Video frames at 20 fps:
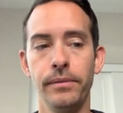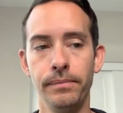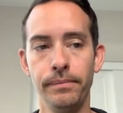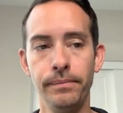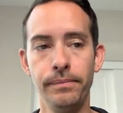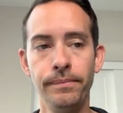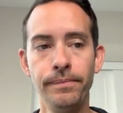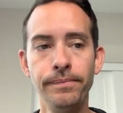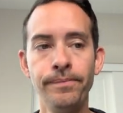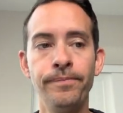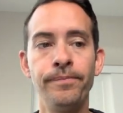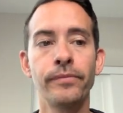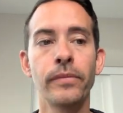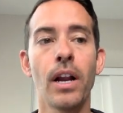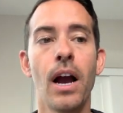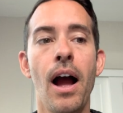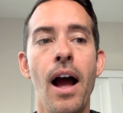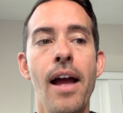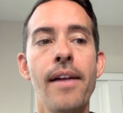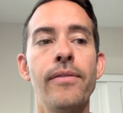
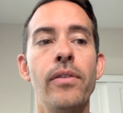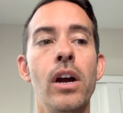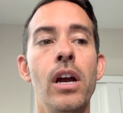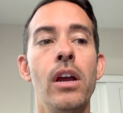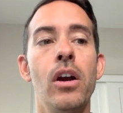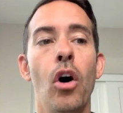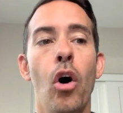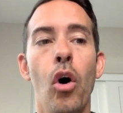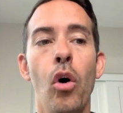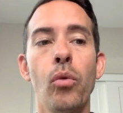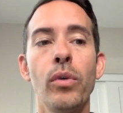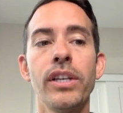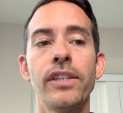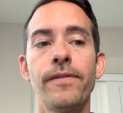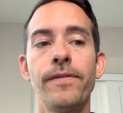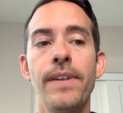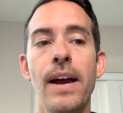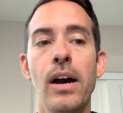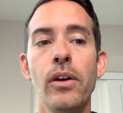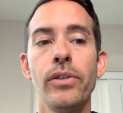I've always
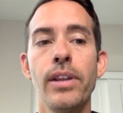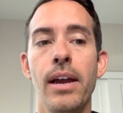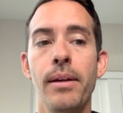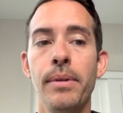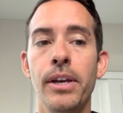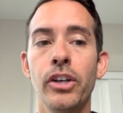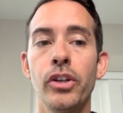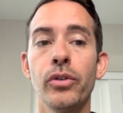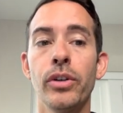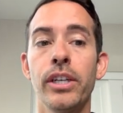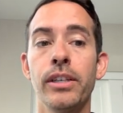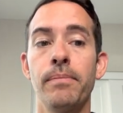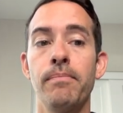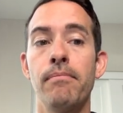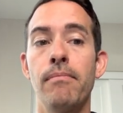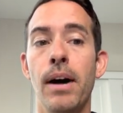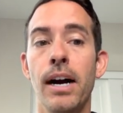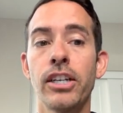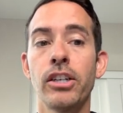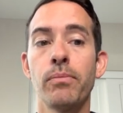found that imagery is
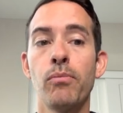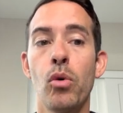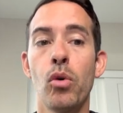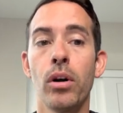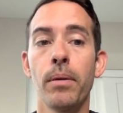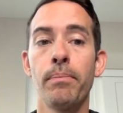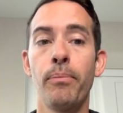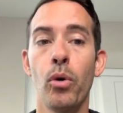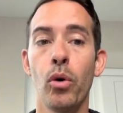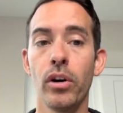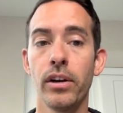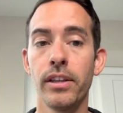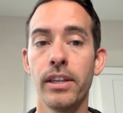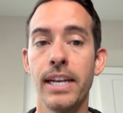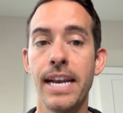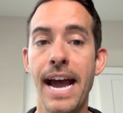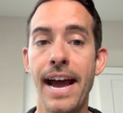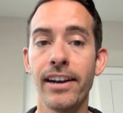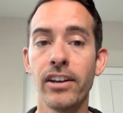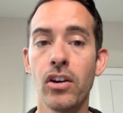much more important
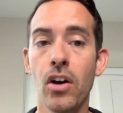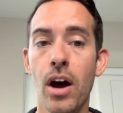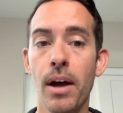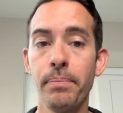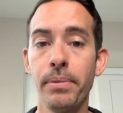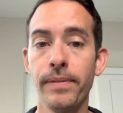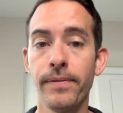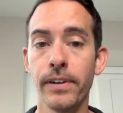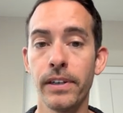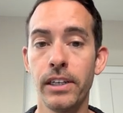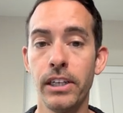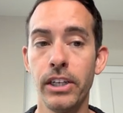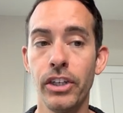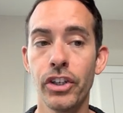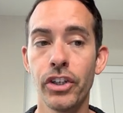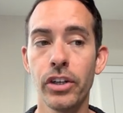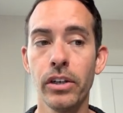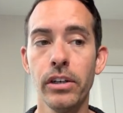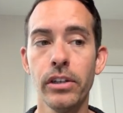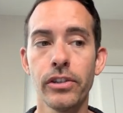than ad copy for
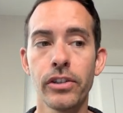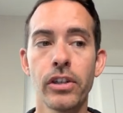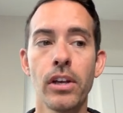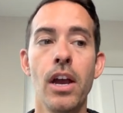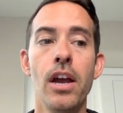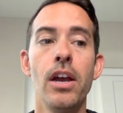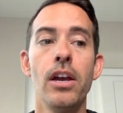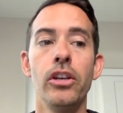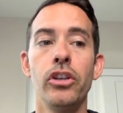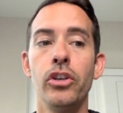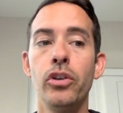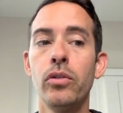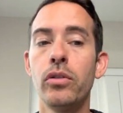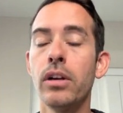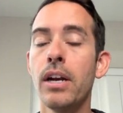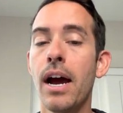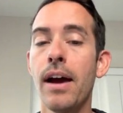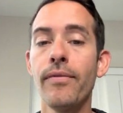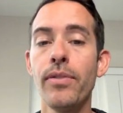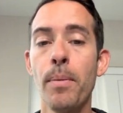t-shirts. You
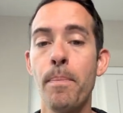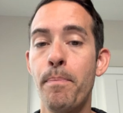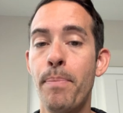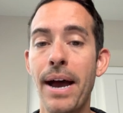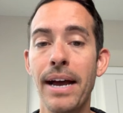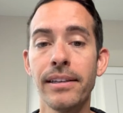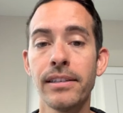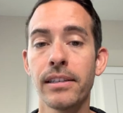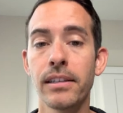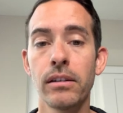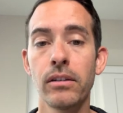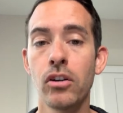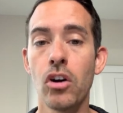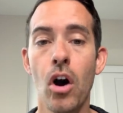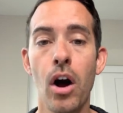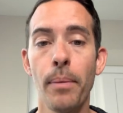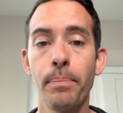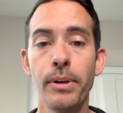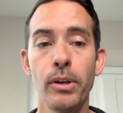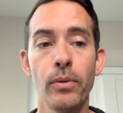could have the best
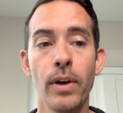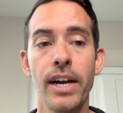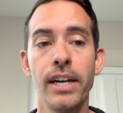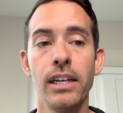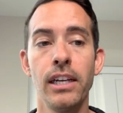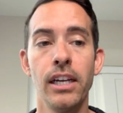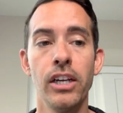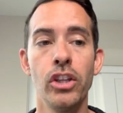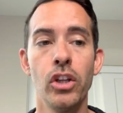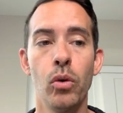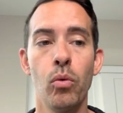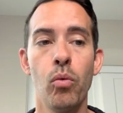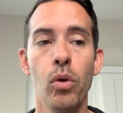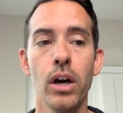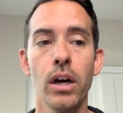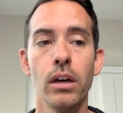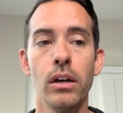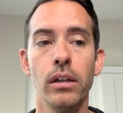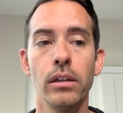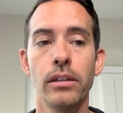copywriting in the
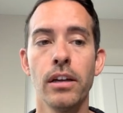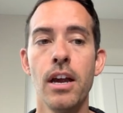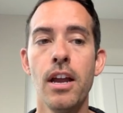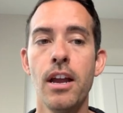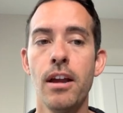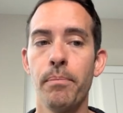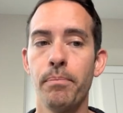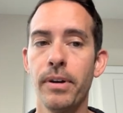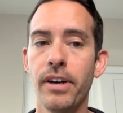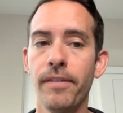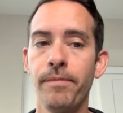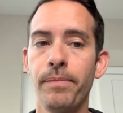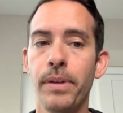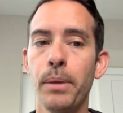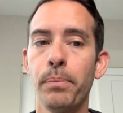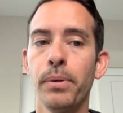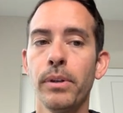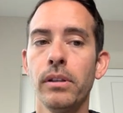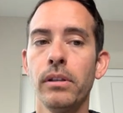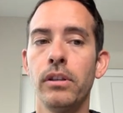world, but if
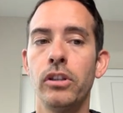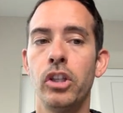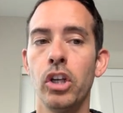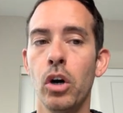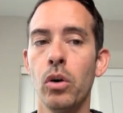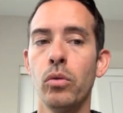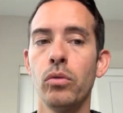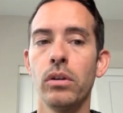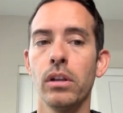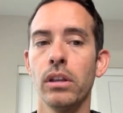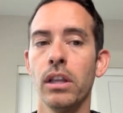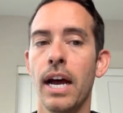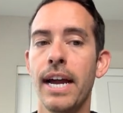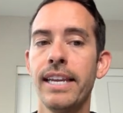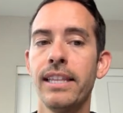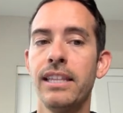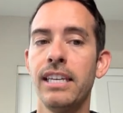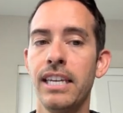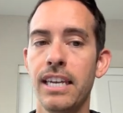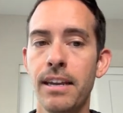people don't
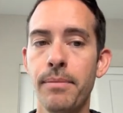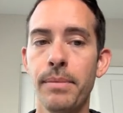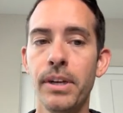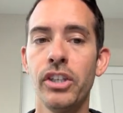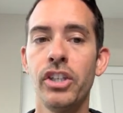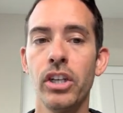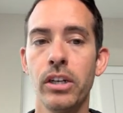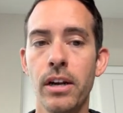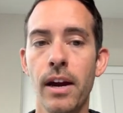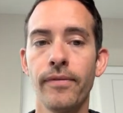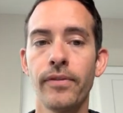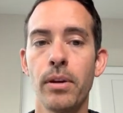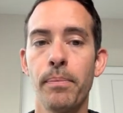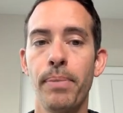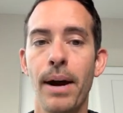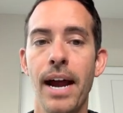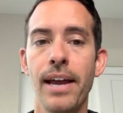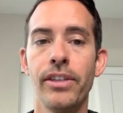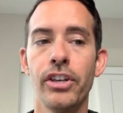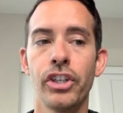like the image enough to
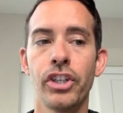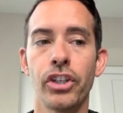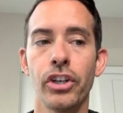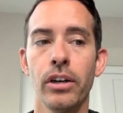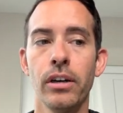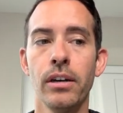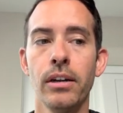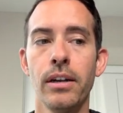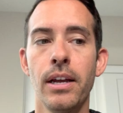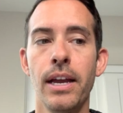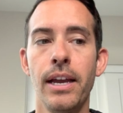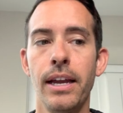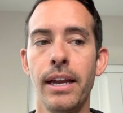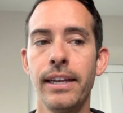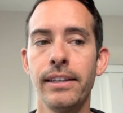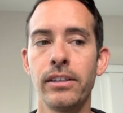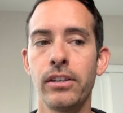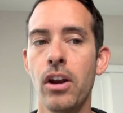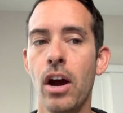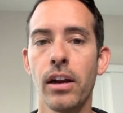buy the shirt,
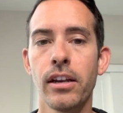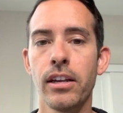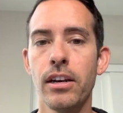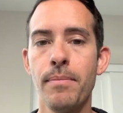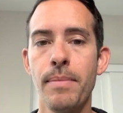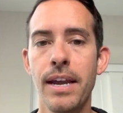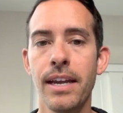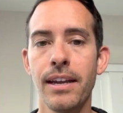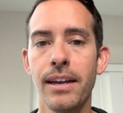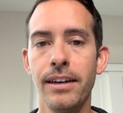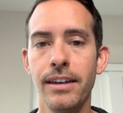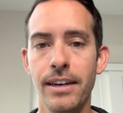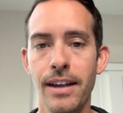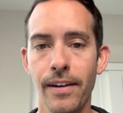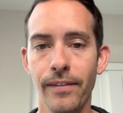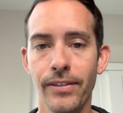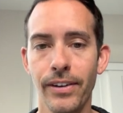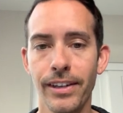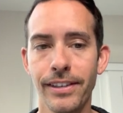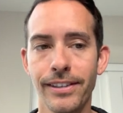it's not gonna make any
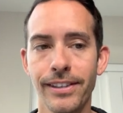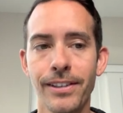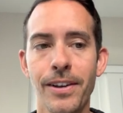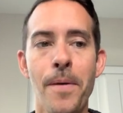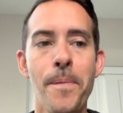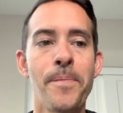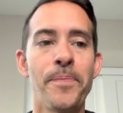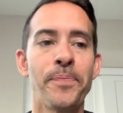difference.